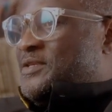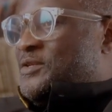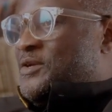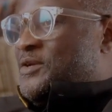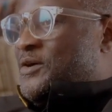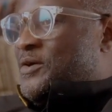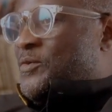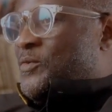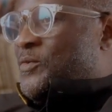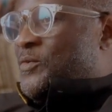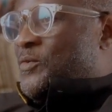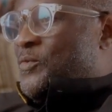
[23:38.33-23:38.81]

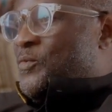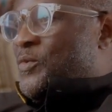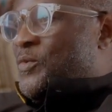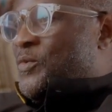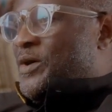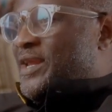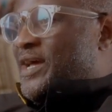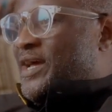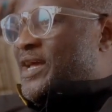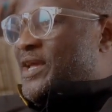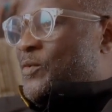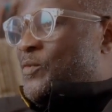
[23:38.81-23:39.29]

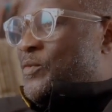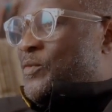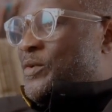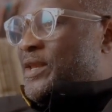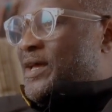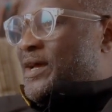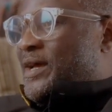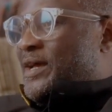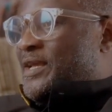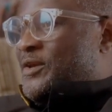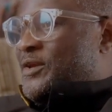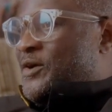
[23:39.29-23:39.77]
when I
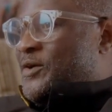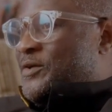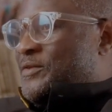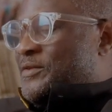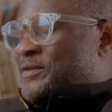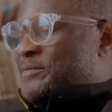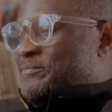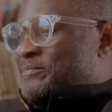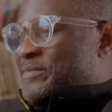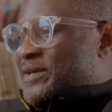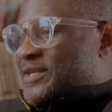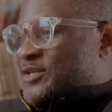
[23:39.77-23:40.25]

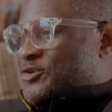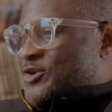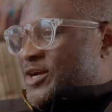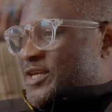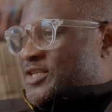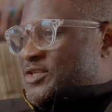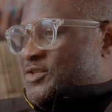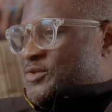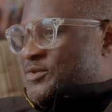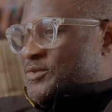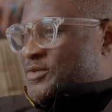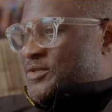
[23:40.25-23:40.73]

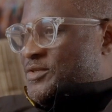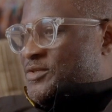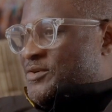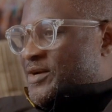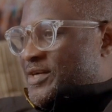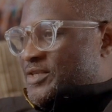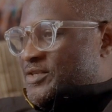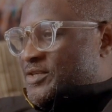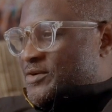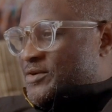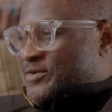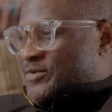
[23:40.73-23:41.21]
trying
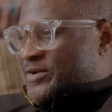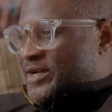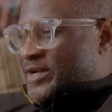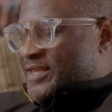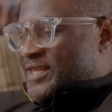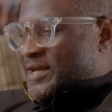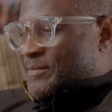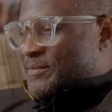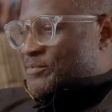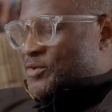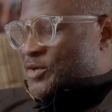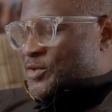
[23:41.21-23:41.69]
to create
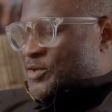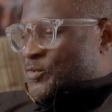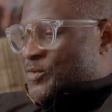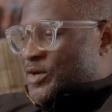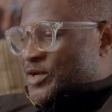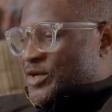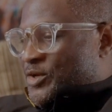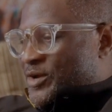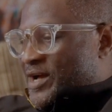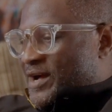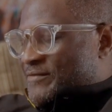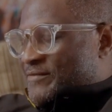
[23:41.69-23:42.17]
that point where
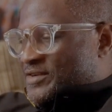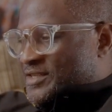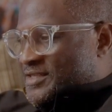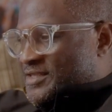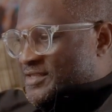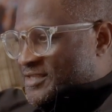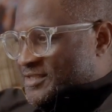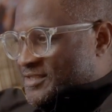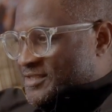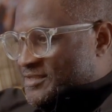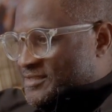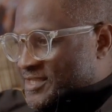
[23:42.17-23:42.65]
you have a
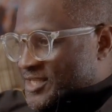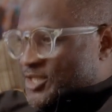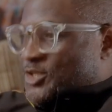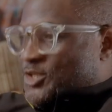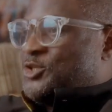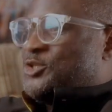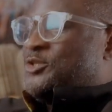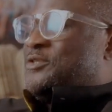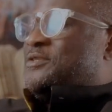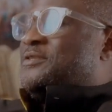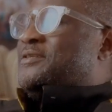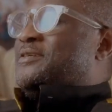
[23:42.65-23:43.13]

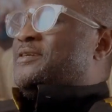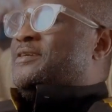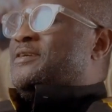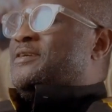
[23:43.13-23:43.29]
distinction